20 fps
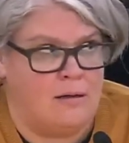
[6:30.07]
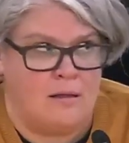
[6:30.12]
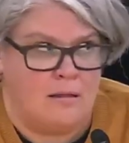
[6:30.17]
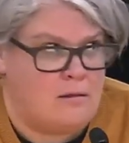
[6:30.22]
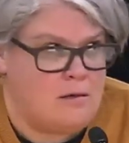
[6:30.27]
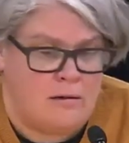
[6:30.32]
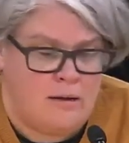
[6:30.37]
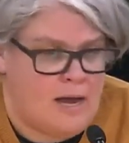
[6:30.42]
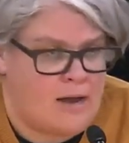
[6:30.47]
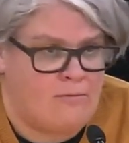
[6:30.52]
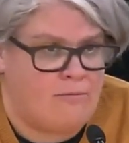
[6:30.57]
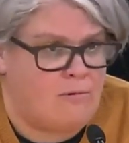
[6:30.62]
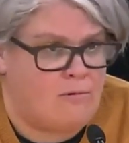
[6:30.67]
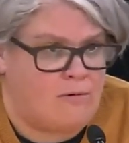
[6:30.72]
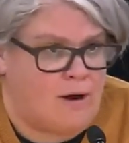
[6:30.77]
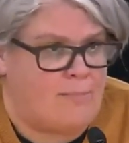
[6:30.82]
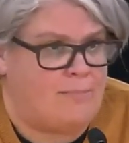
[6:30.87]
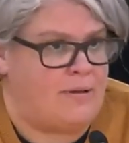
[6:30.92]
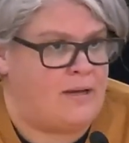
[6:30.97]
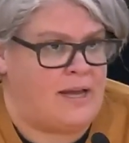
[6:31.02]
You can't
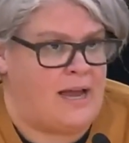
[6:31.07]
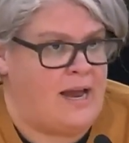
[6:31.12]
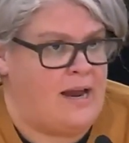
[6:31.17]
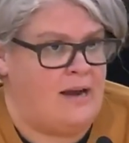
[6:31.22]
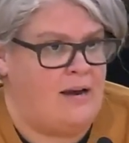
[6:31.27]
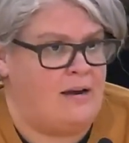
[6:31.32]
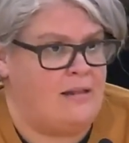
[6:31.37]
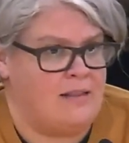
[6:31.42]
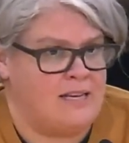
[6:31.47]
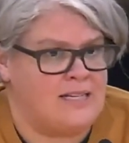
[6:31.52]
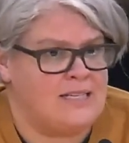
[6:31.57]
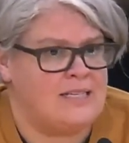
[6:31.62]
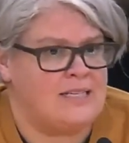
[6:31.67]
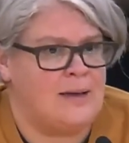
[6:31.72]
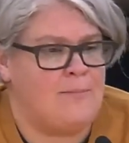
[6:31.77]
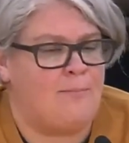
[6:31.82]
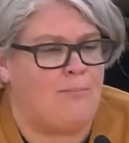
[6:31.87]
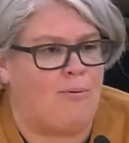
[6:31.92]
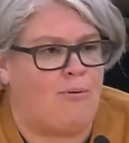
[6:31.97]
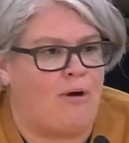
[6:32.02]
replicate. This is
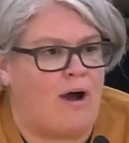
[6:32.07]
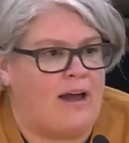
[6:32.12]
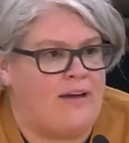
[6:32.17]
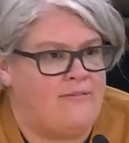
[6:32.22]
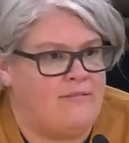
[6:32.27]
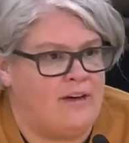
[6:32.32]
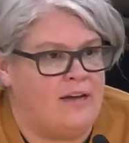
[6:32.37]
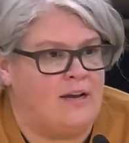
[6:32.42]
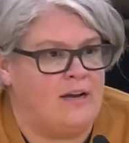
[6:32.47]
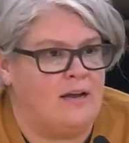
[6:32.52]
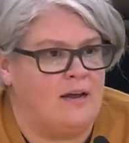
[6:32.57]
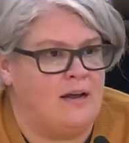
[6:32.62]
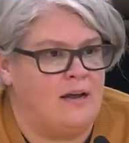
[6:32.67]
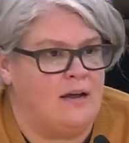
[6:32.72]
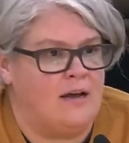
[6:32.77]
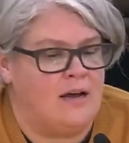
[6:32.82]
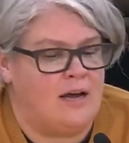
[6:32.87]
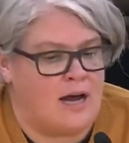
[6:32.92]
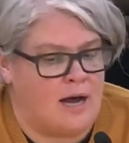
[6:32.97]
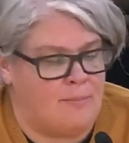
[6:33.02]
a private
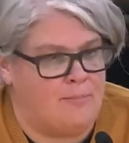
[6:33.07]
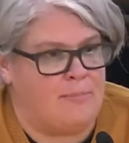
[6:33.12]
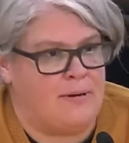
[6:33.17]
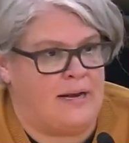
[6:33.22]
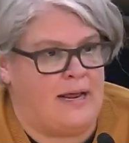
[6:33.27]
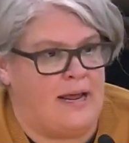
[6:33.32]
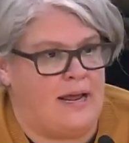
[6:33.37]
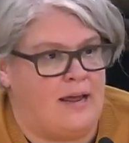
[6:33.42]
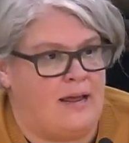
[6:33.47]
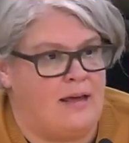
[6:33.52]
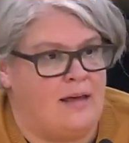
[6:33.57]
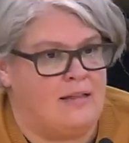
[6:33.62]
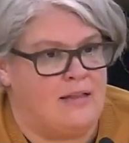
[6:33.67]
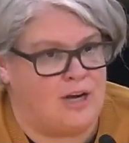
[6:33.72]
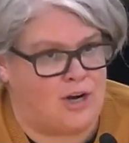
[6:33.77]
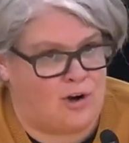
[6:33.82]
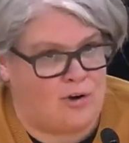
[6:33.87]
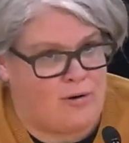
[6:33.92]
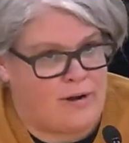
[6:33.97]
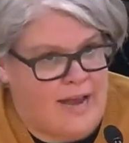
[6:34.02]
company
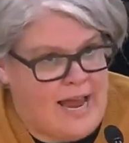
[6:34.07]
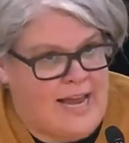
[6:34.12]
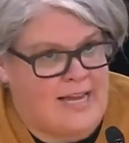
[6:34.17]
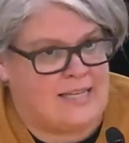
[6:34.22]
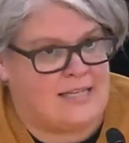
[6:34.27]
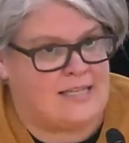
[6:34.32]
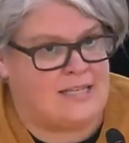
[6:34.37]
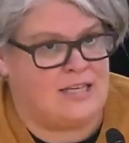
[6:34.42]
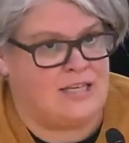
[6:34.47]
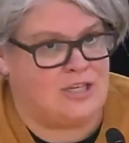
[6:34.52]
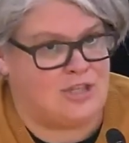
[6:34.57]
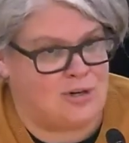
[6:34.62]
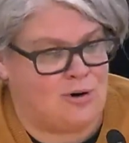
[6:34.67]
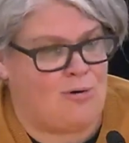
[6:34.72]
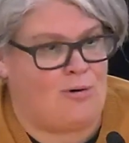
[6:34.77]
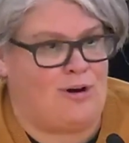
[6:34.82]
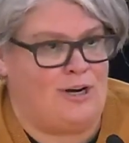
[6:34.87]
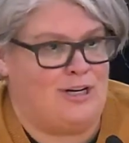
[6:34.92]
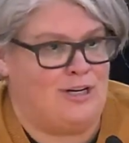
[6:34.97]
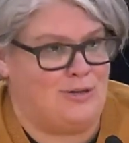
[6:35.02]
that creates this
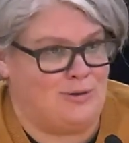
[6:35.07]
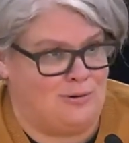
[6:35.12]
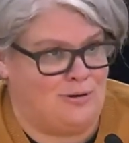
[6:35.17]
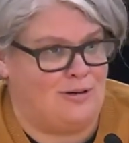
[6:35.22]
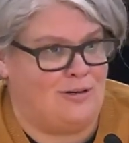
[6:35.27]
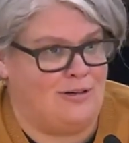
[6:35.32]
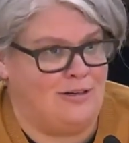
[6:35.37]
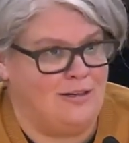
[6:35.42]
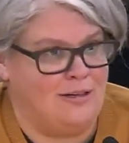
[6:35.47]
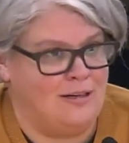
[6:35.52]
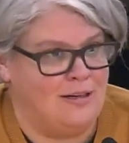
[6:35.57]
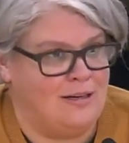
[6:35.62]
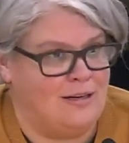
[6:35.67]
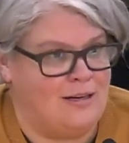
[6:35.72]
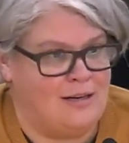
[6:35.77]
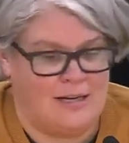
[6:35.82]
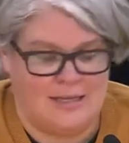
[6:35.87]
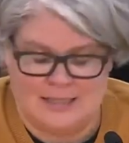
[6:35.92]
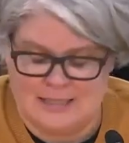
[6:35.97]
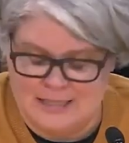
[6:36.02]
scoring tool.
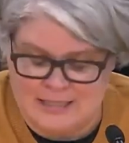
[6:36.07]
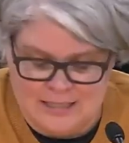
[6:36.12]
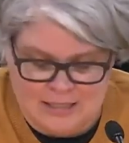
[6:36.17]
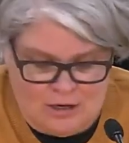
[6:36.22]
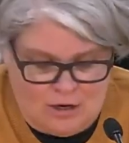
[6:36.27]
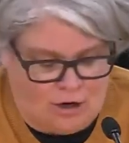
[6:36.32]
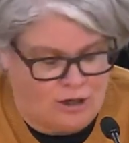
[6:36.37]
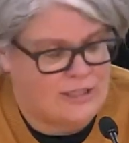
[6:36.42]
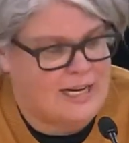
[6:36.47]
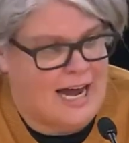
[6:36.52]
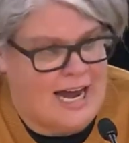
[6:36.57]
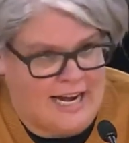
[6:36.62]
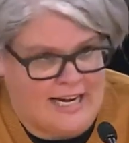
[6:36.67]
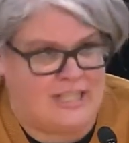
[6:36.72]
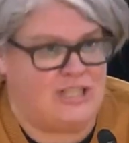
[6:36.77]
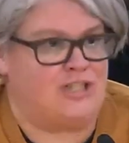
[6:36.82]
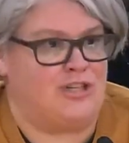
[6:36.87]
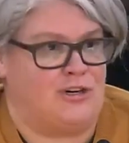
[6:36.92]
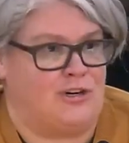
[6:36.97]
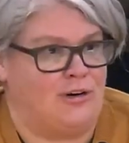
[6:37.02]
It's called
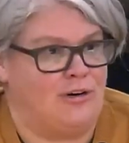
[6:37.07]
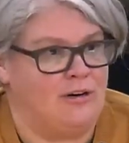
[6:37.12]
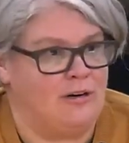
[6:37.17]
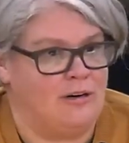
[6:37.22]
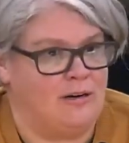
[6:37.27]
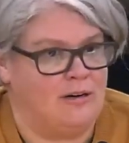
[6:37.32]
ICER.